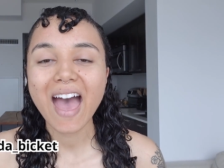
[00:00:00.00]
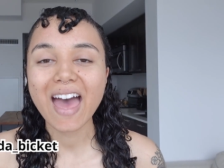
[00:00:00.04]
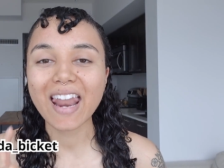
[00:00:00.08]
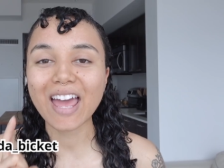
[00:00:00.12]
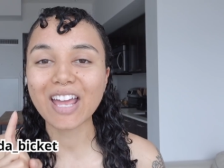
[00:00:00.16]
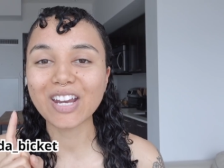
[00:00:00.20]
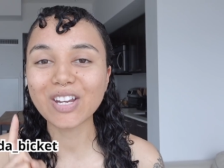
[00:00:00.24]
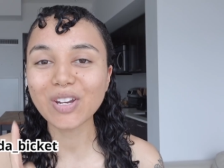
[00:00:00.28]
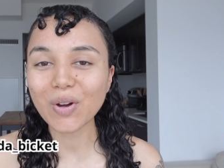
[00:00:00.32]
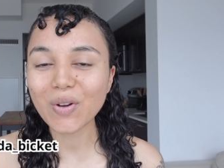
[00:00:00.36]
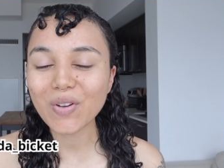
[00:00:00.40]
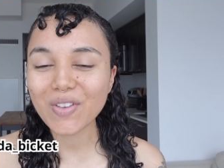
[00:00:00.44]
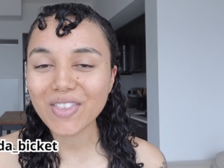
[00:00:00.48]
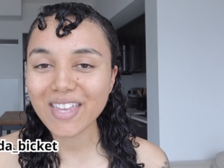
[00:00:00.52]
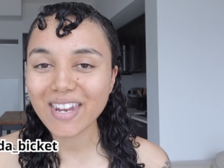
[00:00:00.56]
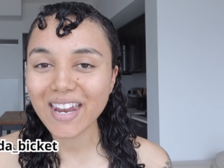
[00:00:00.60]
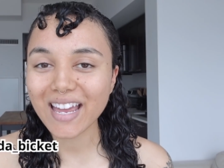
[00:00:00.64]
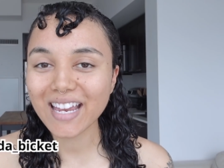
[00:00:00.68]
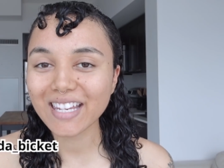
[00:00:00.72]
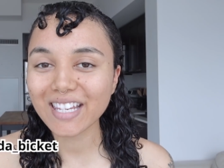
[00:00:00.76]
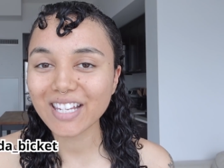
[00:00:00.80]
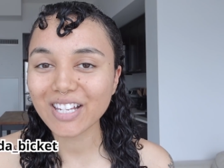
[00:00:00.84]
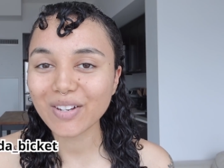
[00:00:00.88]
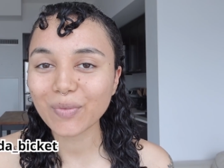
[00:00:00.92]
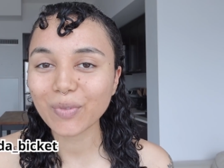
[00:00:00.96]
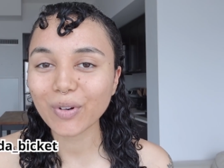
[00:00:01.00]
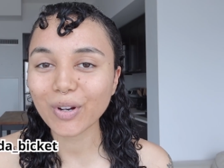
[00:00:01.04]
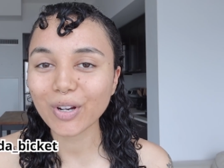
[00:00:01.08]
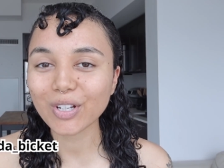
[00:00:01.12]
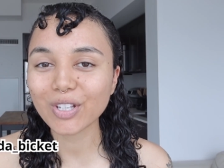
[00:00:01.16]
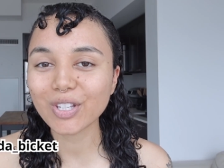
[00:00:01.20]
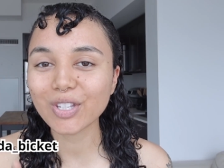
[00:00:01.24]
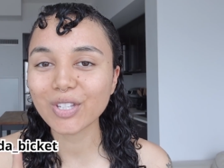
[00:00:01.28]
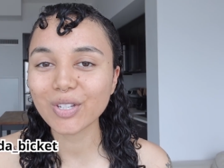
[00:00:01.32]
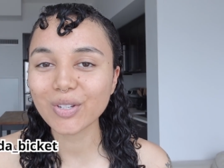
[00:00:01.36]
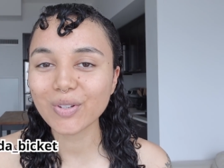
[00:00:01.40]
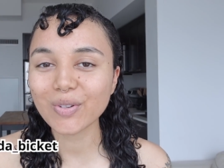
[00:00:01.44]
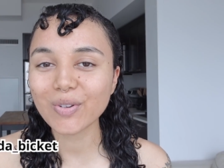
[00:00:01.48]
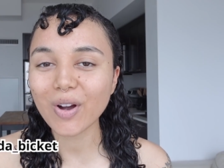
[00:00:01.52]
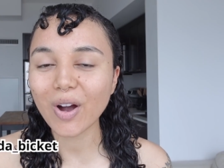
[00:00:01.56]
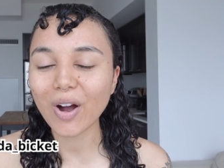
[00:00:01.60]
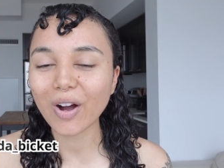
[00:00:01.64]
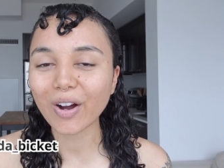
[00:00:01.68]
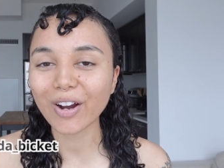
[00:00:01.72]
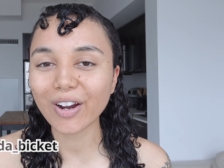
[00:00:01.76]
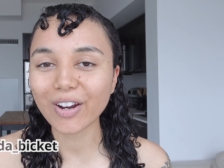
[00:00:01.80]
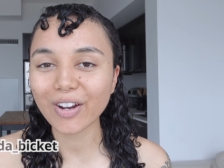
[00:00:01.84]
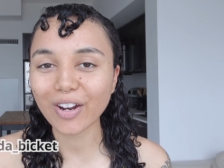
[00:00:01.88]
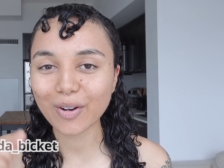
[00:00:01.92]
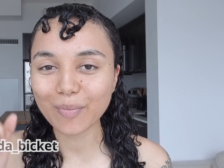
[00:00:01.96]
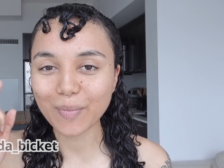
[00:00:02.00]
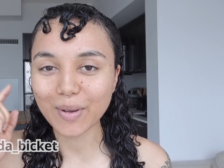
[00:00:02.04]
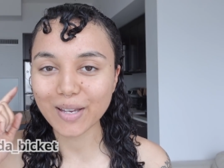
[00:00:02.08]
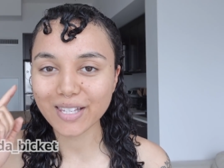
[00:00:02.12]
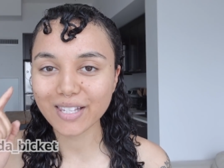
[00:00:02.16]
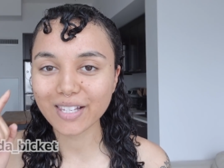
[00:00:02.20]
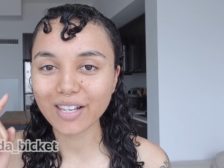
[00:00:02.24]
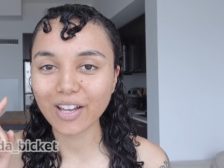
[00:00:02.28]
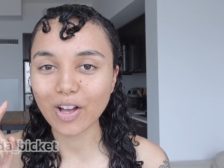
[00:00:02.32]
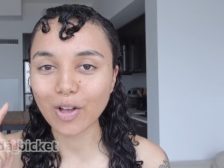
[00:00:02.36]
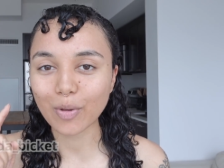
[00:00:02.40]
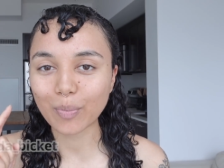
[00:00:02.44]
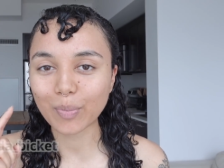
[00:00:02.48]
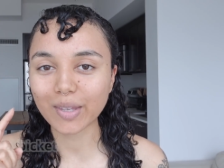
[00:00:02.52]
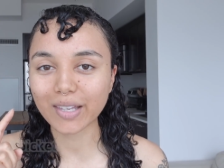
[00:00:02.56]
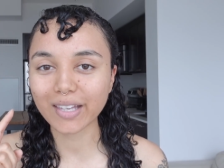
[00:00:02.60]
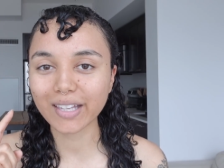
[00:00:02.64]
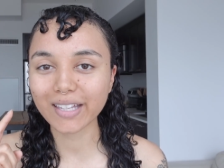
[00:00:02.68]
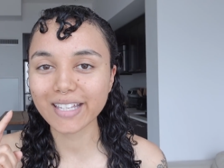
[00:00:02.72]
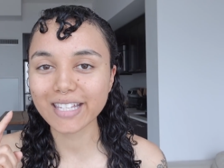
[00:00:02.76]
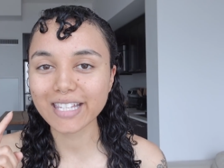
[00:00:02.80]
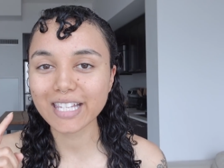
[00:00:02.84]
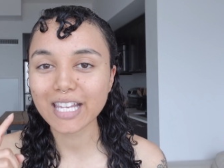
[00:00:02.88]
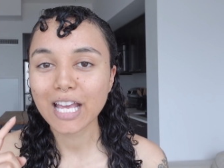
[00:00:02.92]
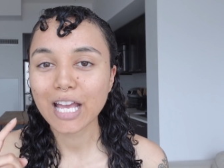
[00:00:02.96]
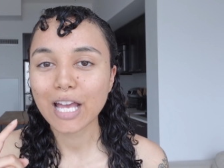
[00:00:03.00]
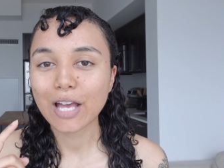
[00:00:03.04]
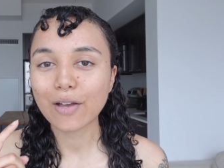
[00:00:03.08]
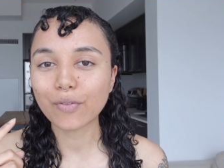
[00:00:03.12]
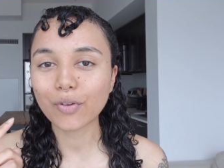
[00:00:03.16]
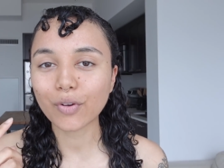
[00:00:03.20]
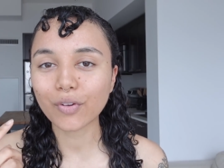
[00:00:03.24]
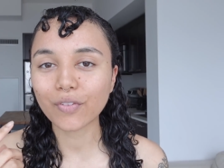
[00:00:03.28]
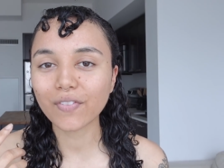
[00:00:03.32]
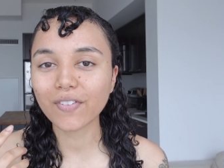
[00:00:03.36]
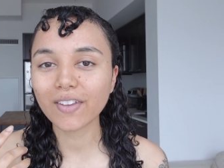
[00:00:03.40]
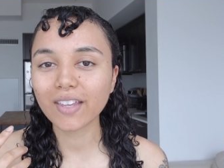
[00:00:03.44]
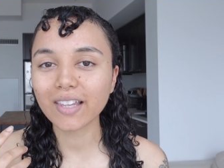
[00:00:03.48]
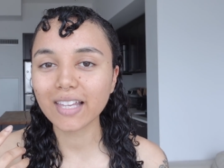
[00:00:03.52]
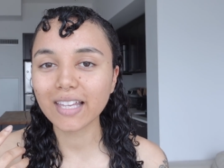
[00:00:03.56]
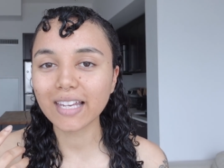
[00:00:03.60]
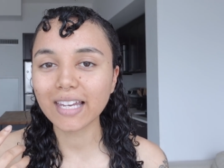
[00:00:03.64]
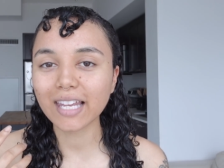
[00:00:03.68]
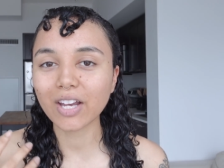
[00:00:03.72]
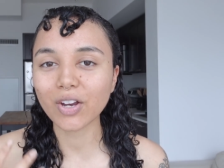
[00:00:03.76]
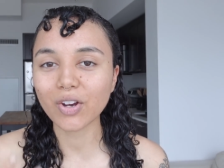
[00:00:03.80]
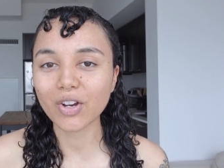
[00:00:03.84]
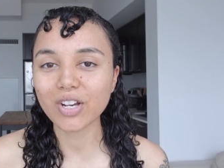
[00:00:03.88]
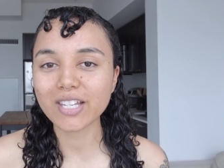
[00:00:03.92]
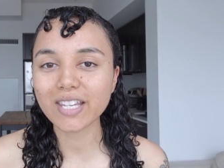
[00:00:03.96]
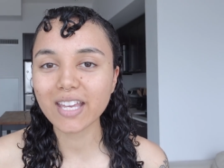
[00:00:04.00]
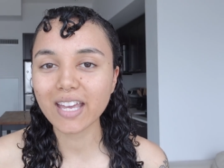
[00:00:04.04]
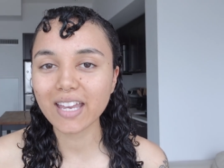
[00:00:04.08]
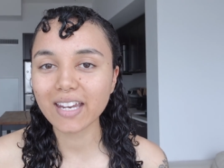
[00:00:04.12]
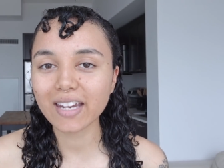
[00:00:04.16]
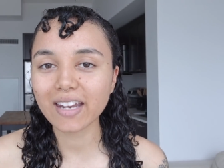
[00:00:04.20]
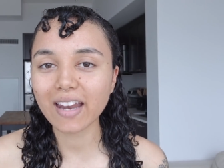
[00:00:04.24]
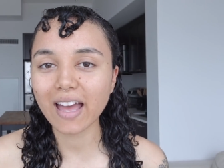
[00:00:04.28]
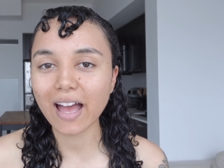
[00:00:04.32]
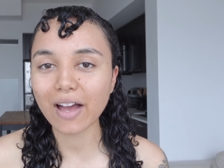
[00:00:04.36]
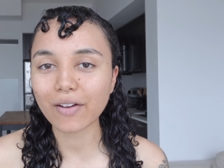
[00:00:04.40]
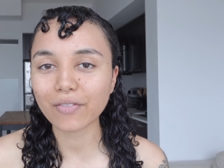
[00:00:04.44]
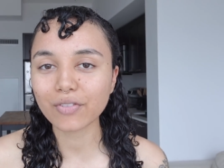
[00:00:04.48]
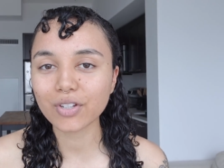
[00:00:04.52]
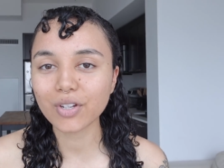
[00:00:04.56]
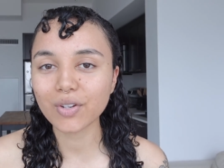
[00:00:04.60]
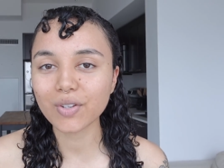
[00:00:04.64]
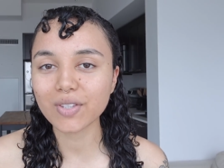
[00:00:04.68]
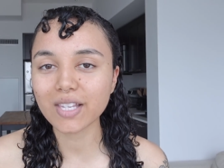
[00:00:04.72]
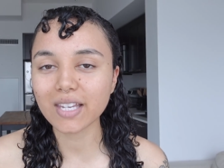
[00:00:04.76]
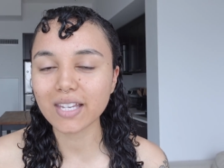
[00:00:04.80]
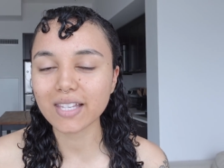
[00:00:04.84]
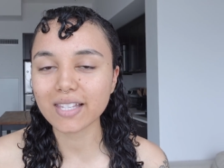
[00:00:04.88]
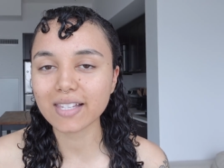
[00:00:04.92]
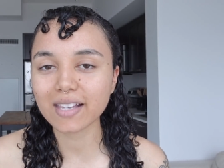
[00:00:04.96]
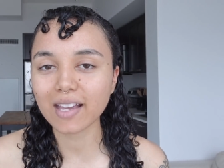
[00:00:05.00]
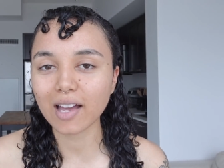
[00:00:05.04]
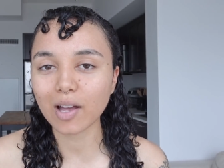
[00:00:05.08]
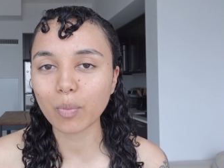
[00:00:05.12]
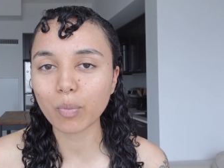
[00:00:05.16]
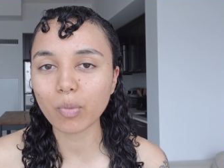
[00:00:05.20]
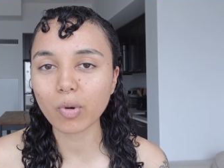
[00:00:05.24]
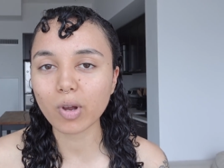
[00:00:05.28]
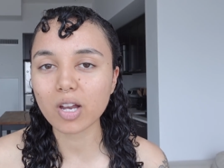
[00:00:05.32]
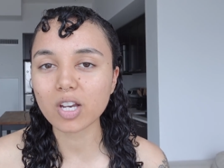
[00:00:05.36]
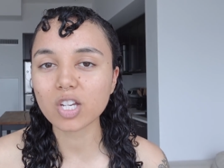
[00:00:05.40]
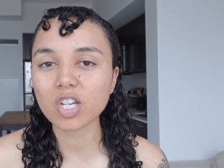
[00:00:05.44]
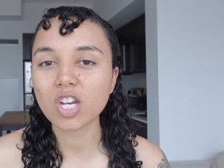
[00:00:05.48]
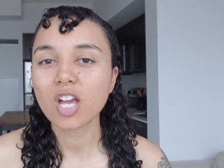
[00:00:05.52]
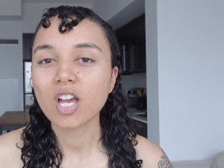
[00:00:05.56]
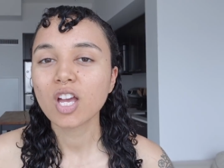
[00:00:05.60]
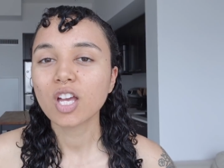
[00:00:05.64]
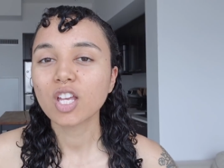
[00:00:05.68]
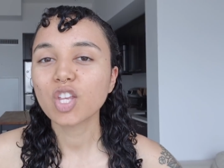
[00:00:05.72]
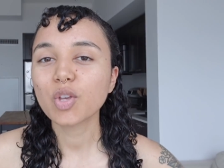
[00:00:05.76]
And I know that I didn't work too hard on my scalp, because if you're feeling irritated after using a scalp brush,